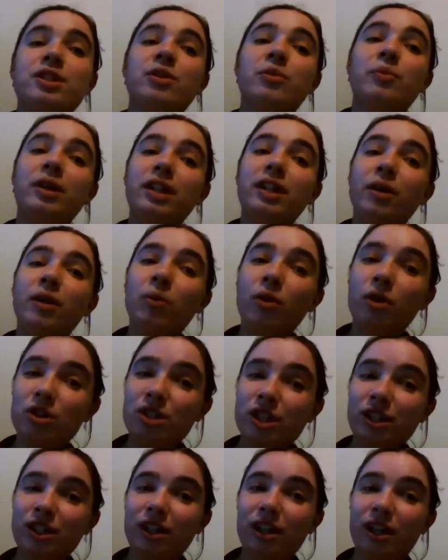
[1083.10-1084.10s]
that when they're
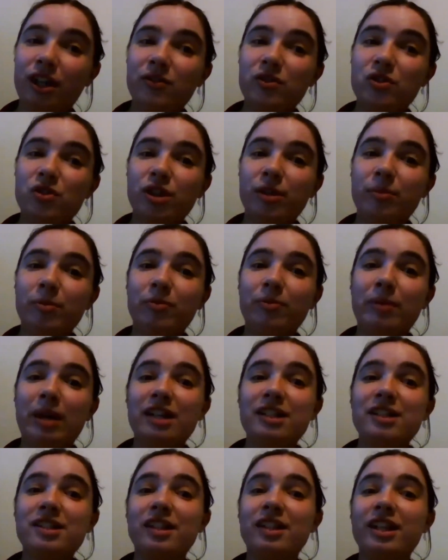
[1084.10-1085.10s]
watching the live stream of
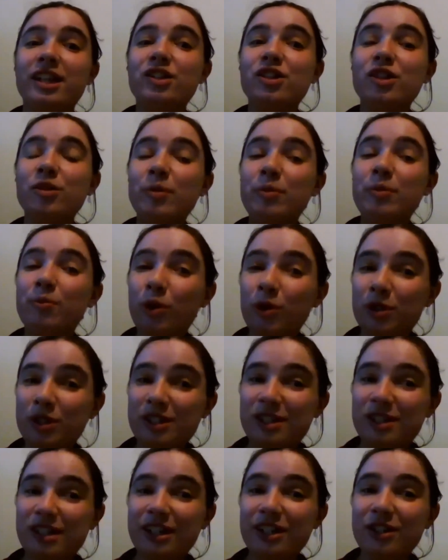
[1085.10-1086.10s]
Mass, that they should be
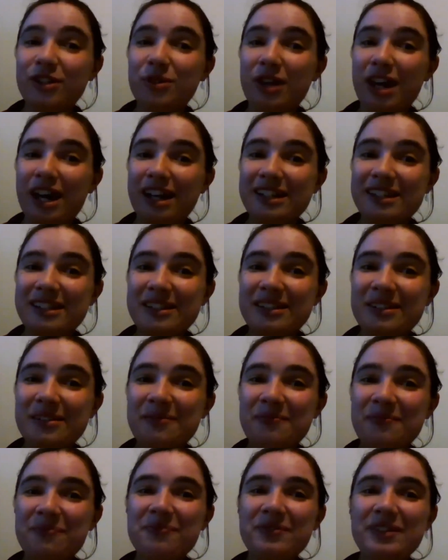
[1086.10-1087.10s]
modestly dressed.
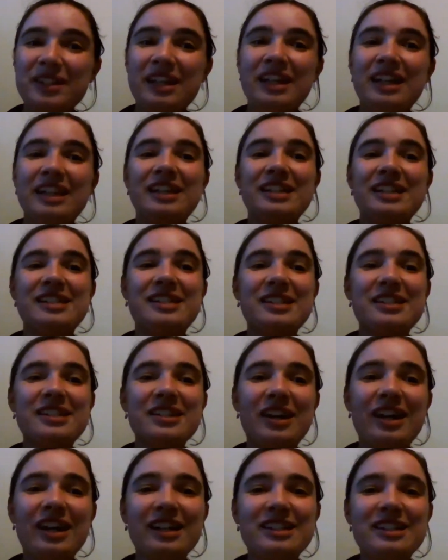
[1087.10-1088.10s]
This
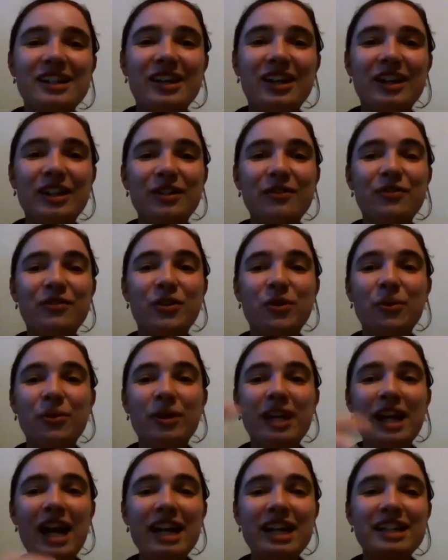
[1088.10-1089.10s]
desire to kind of
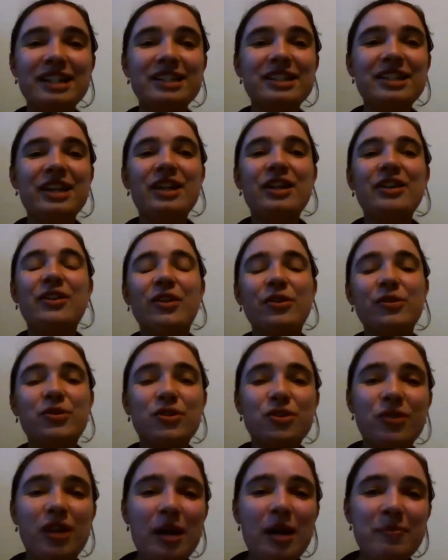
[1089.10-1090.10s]
create those
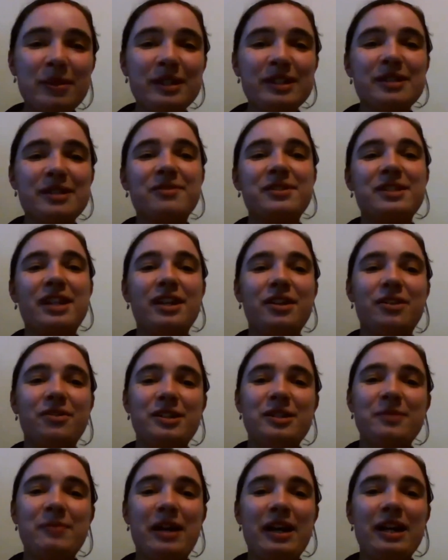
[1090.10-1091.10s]
trappings of sacred
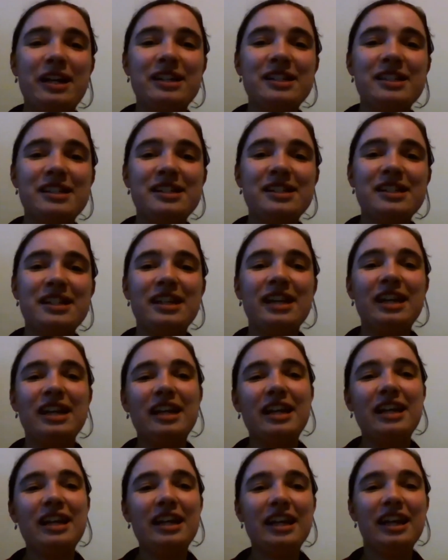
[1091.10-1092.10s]
space
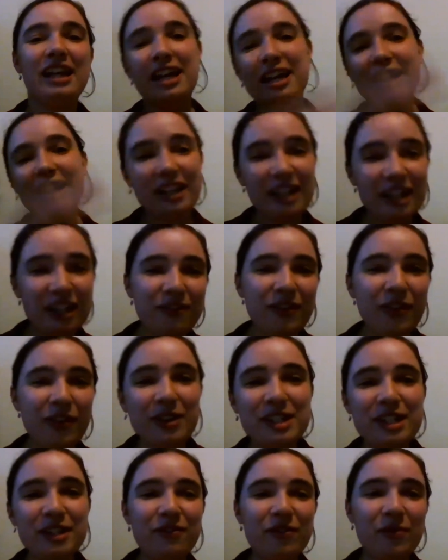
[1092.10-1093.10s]
in a very
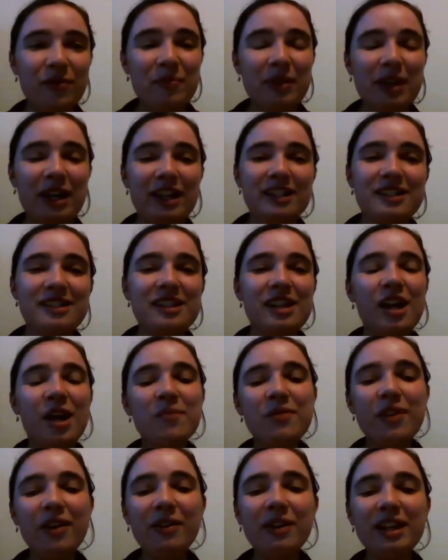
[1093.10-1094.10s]
different place. And
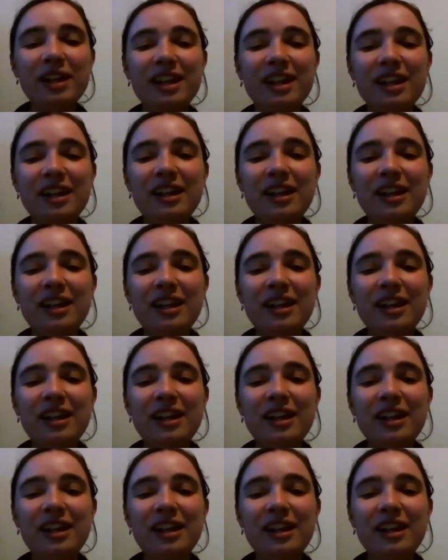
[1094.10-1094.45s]
I'm very